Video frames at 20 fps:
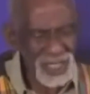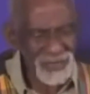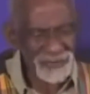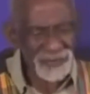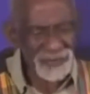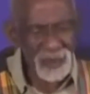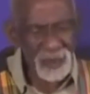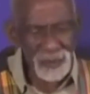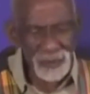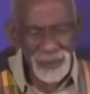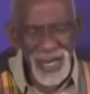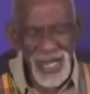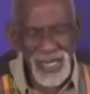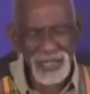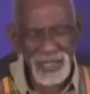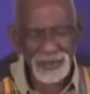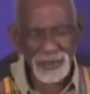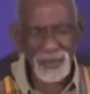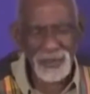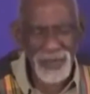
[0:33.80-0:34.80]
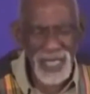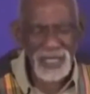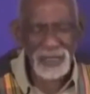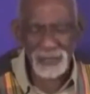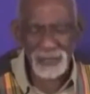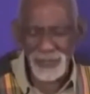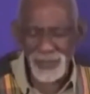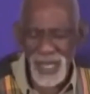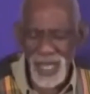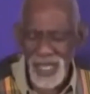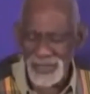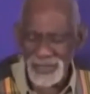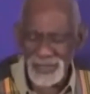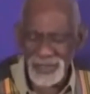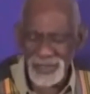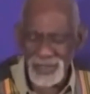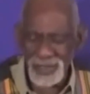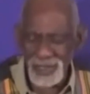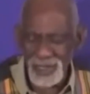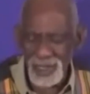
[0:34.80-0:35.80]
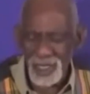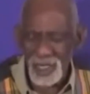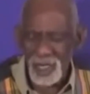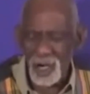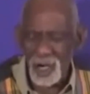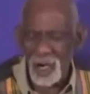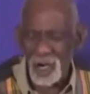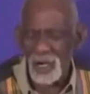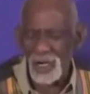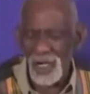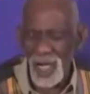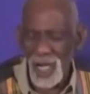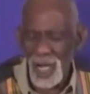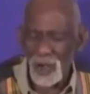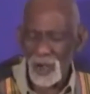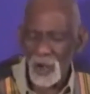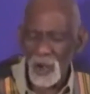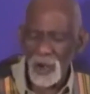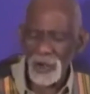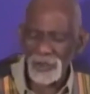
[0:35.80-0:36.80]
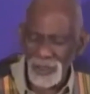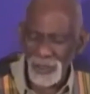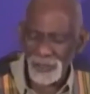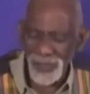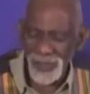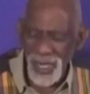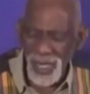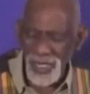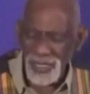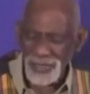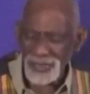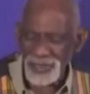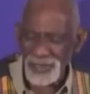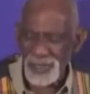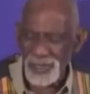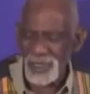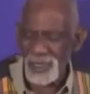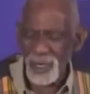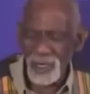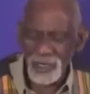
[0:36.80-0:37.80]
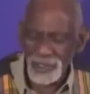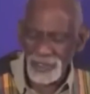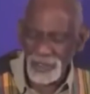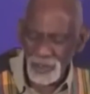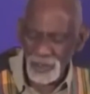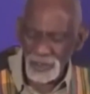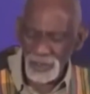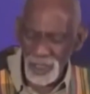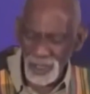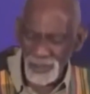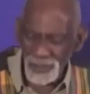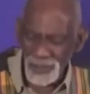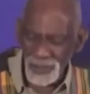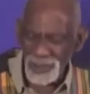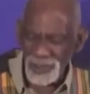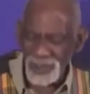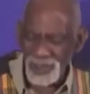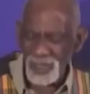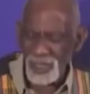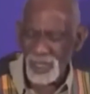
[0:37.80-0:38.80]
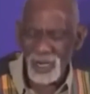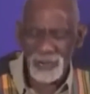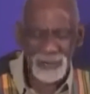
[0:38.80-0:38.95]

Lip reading: if you plant a tomato plant or an okra plant or cucumber